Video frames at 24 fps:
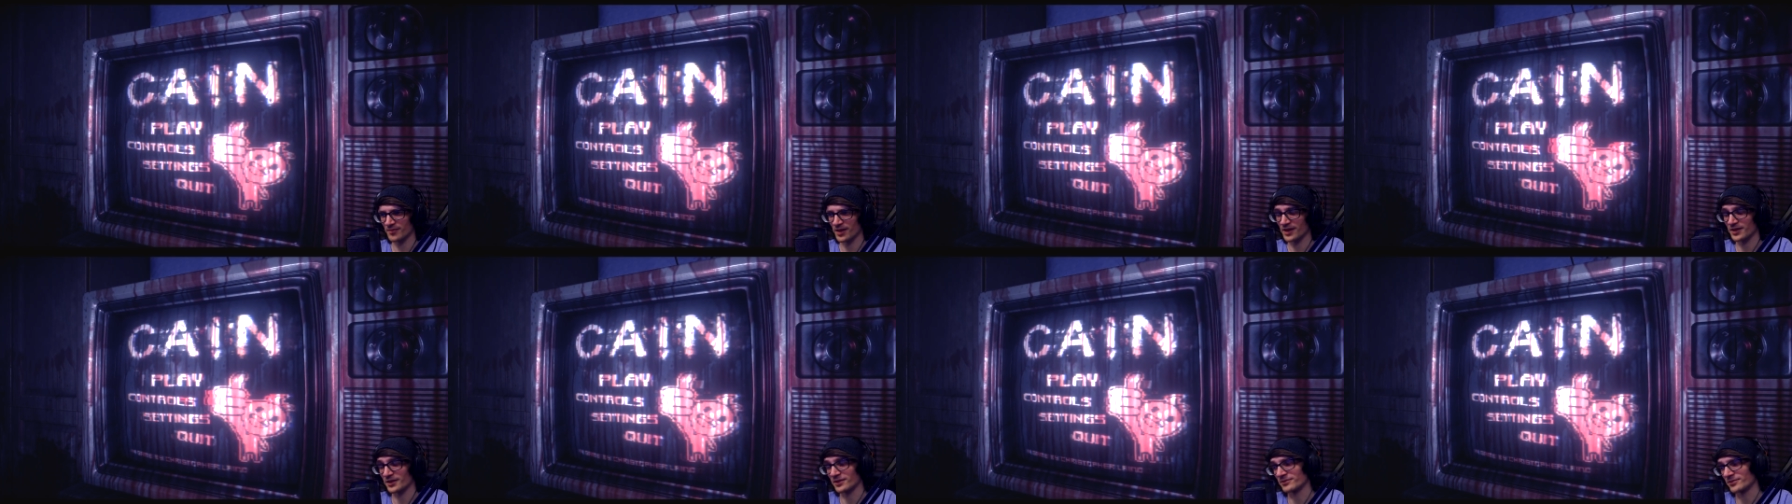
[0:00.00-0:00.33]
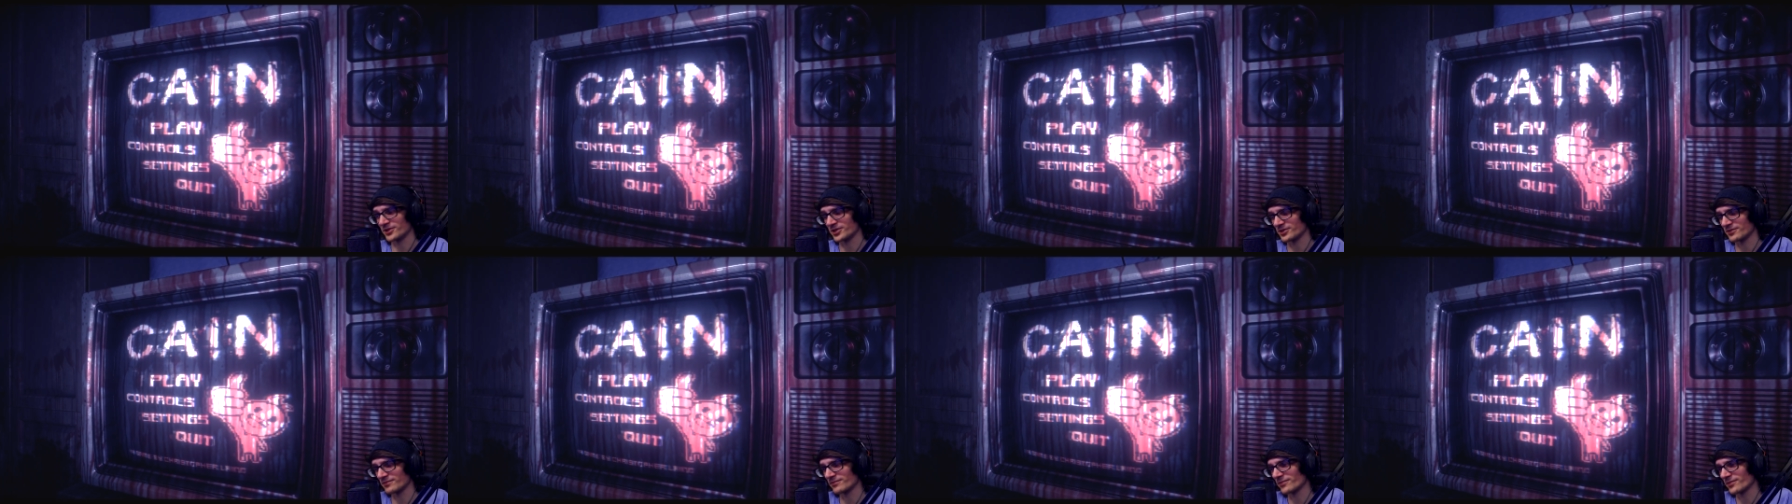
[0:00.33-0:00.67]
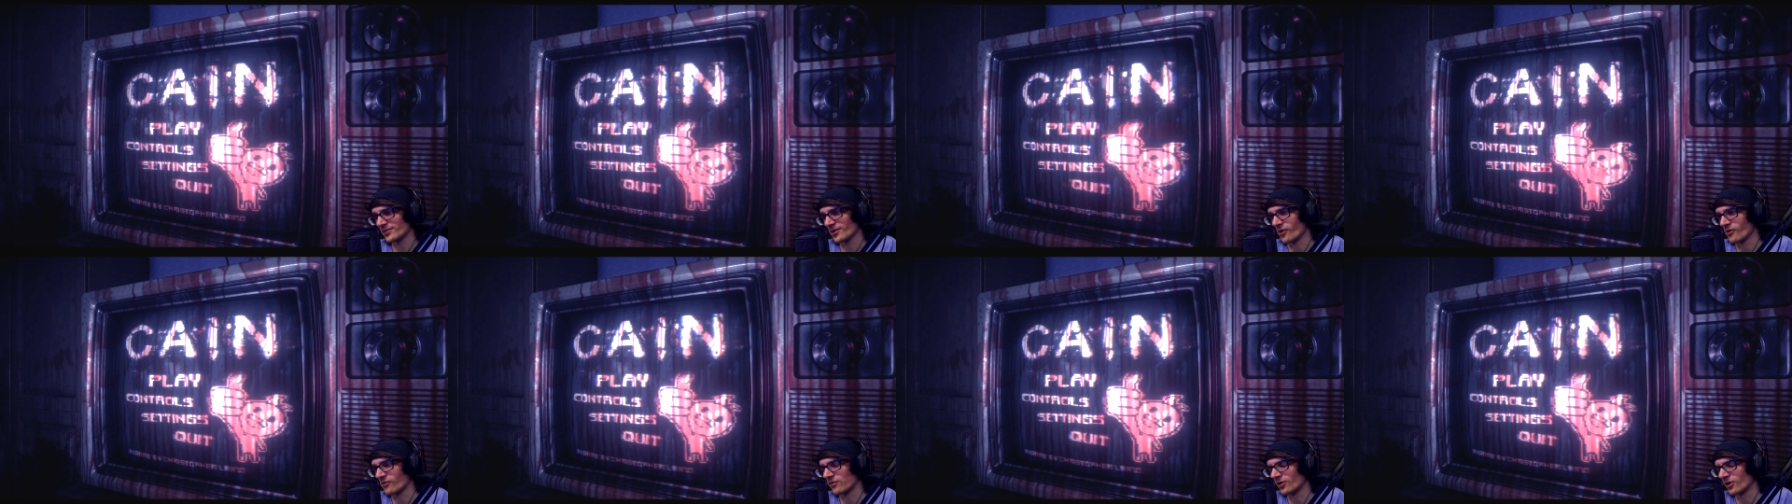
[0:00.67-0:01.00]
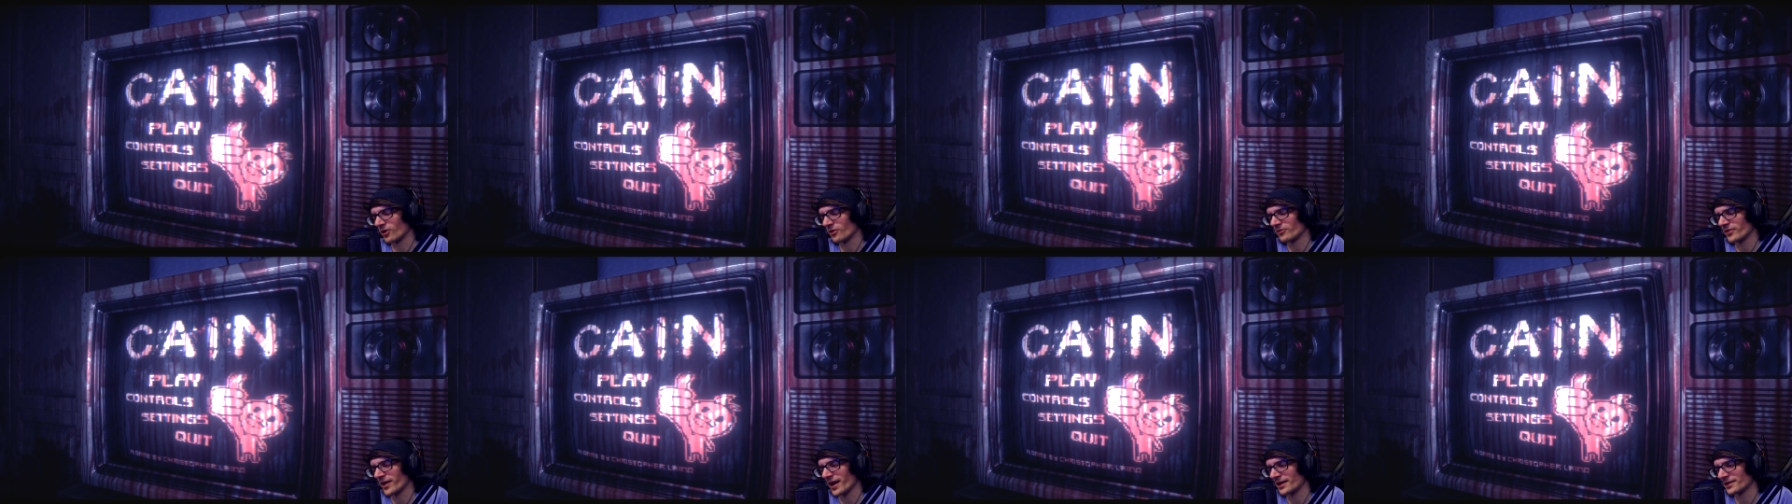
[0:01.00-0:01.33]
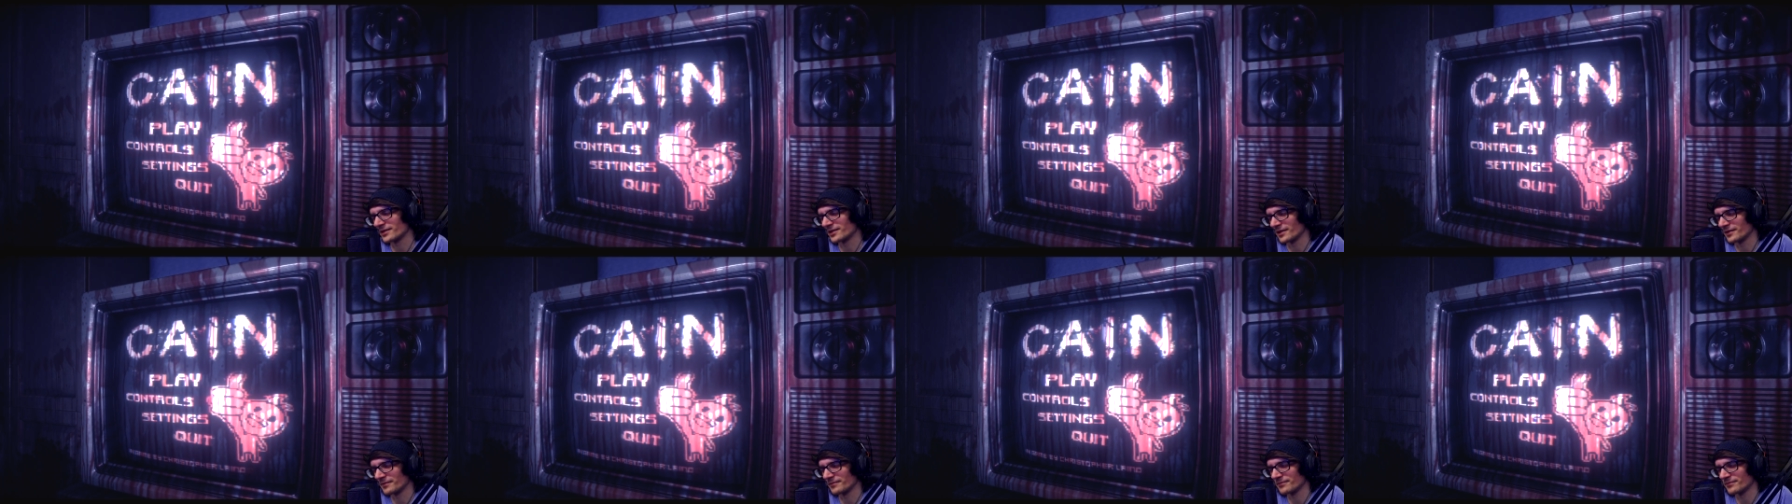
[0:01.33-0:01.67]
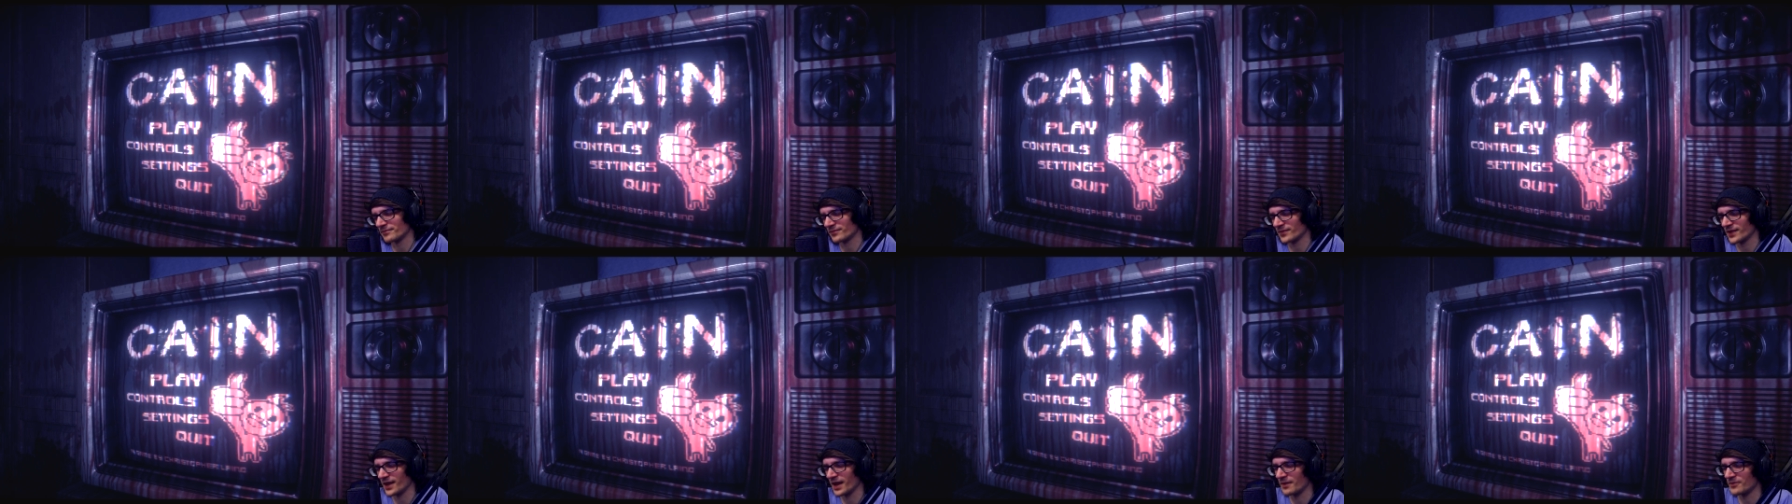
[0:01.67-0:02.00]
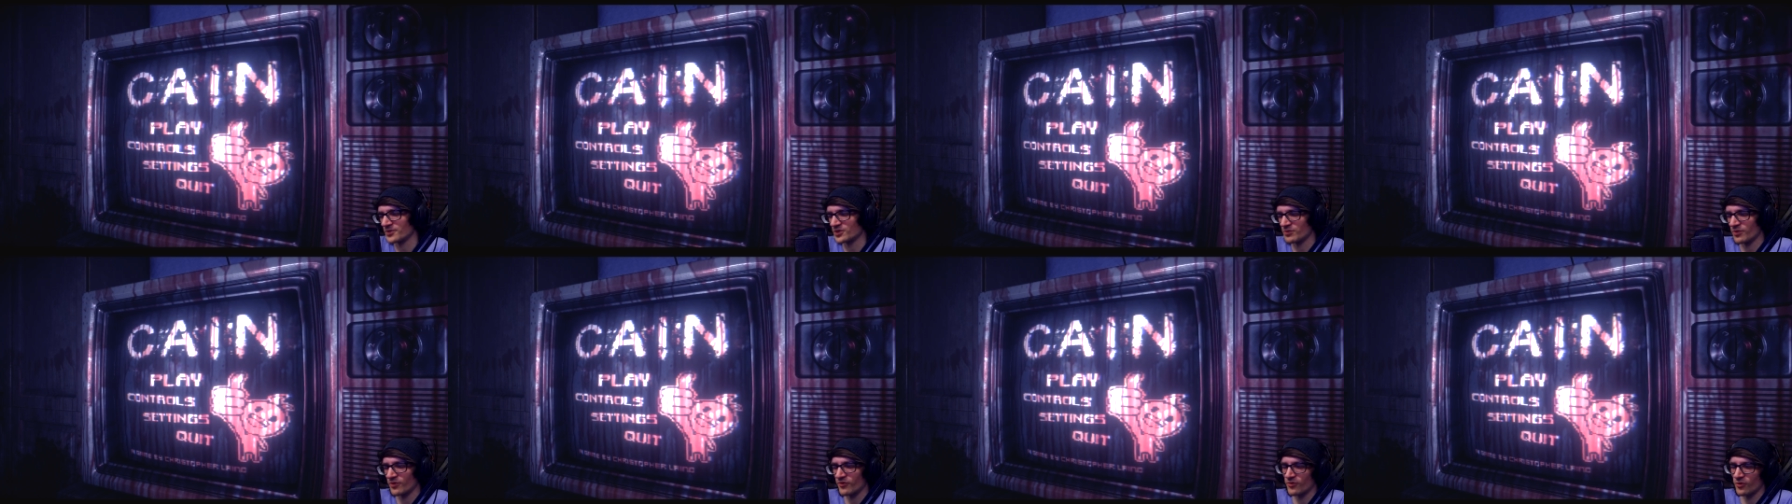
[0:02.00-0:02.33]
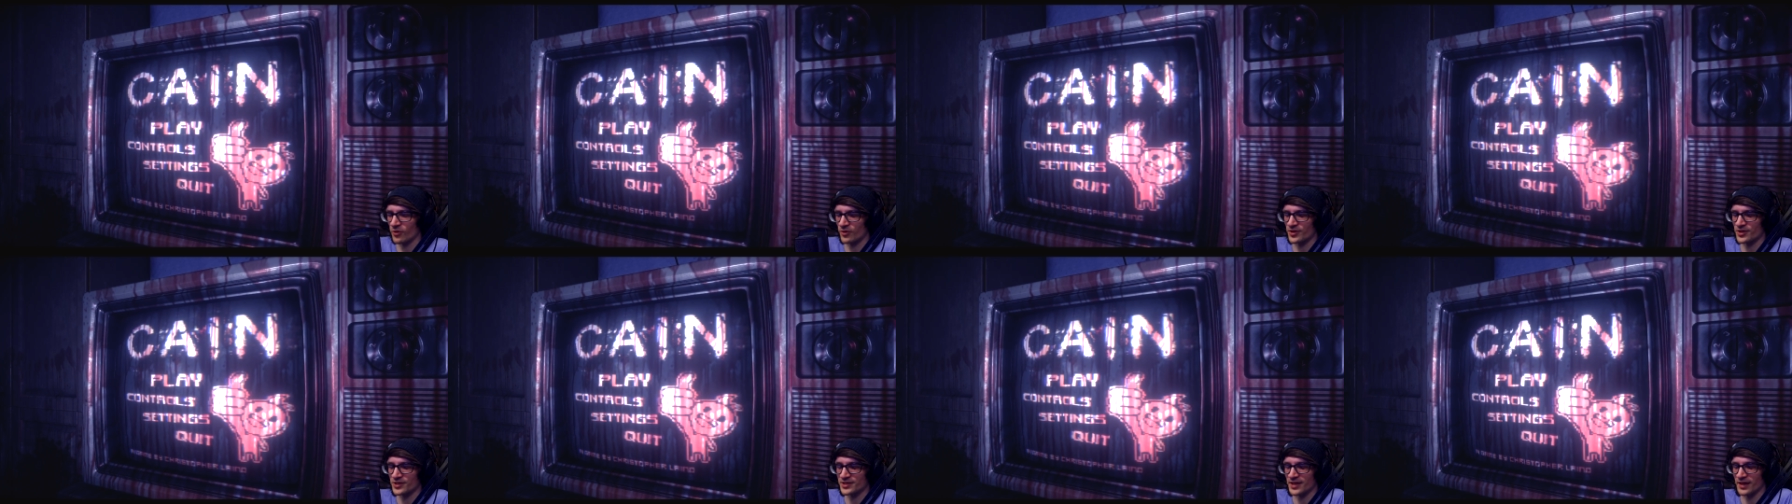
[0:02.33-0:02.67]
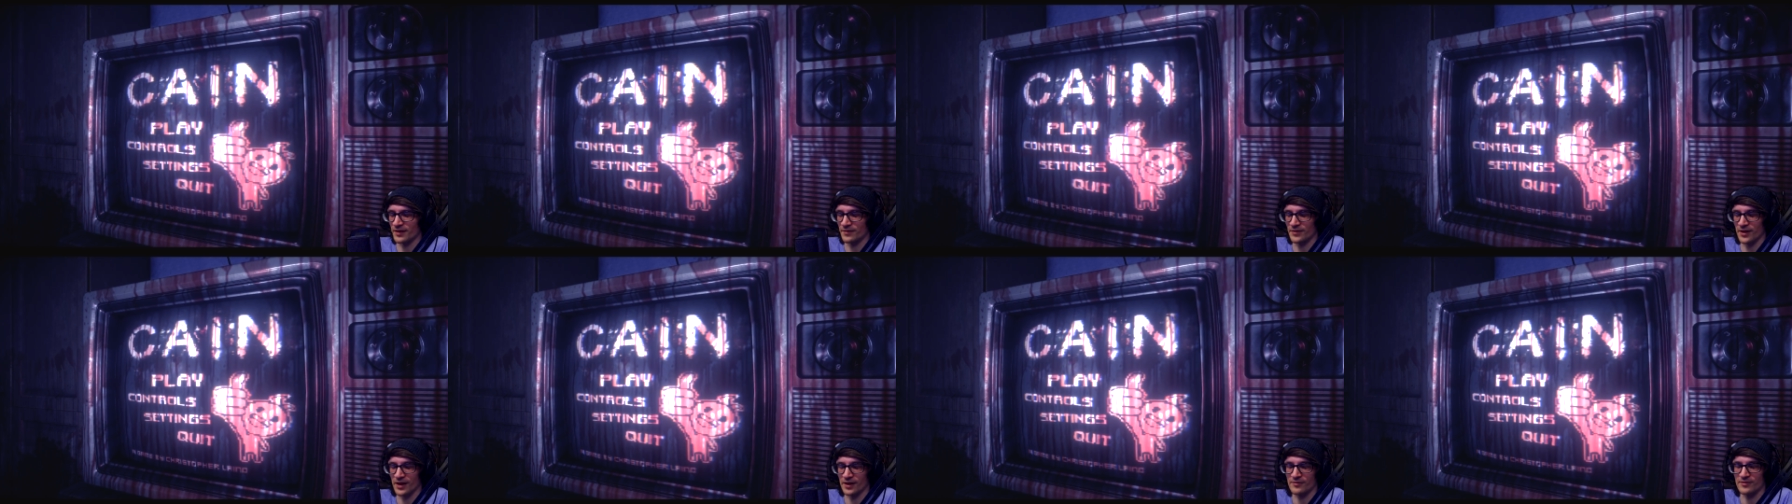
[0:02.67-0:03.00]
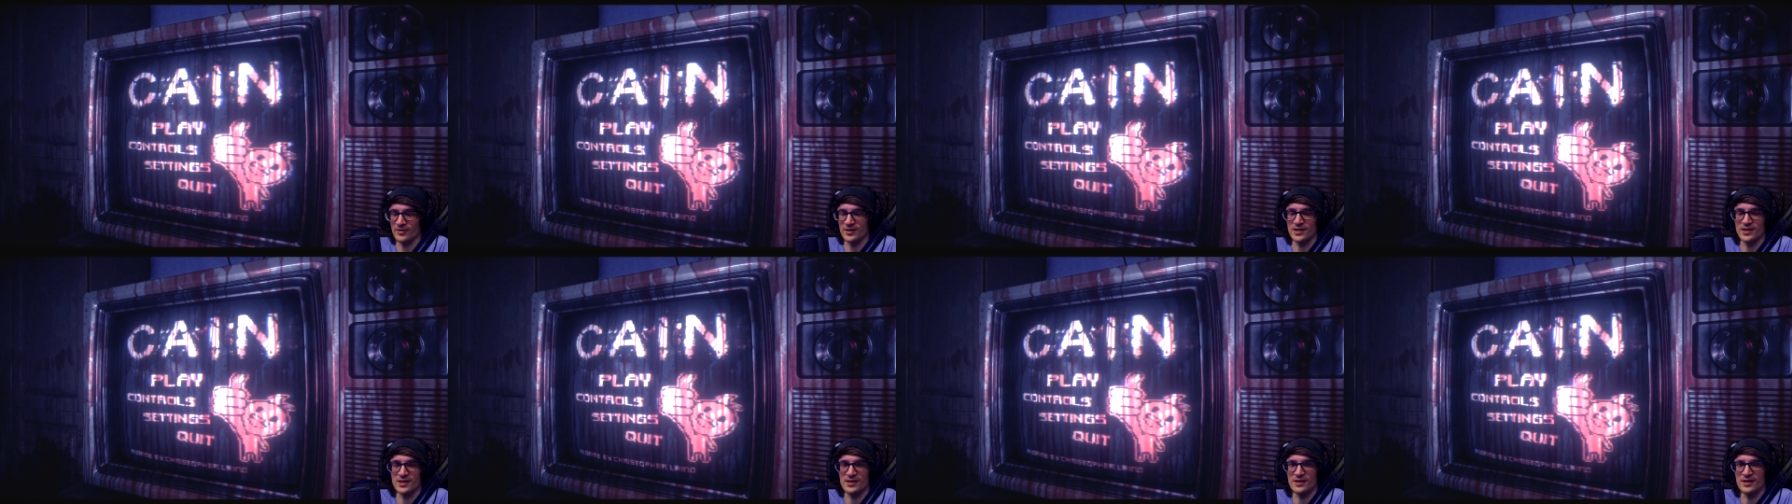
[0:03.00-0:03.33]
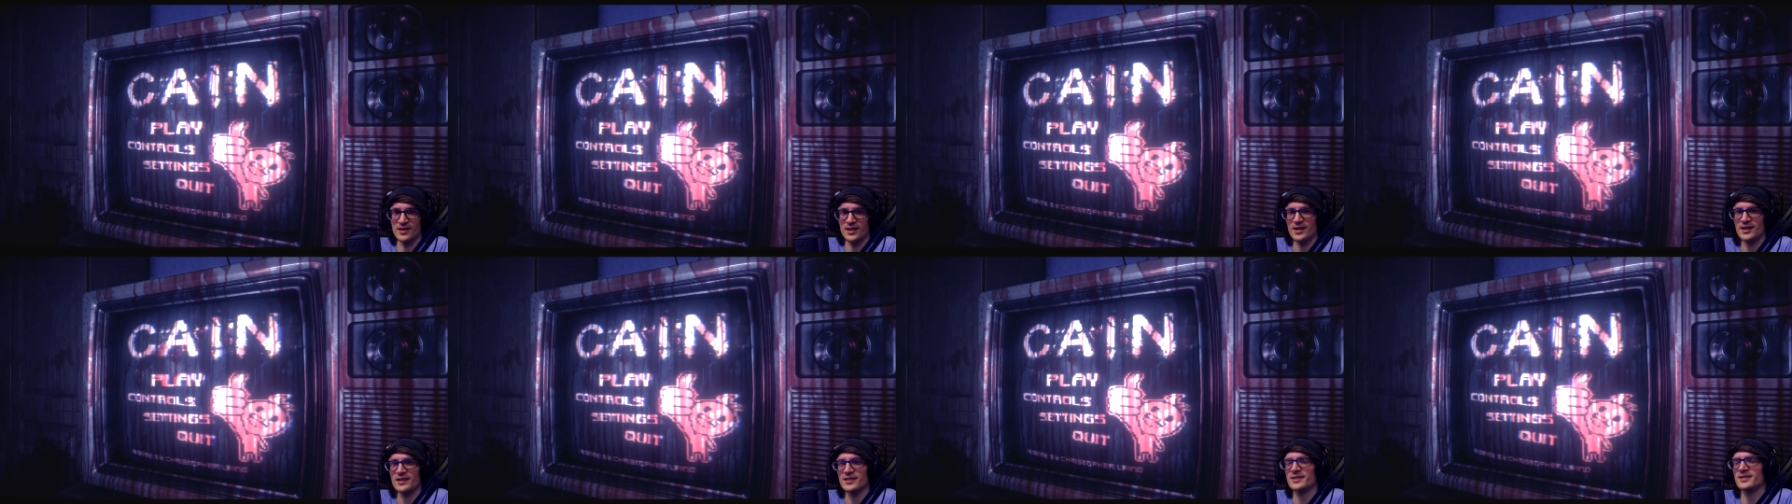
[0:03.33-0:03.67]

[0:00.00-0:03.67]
And just the overall fact that games before this have had the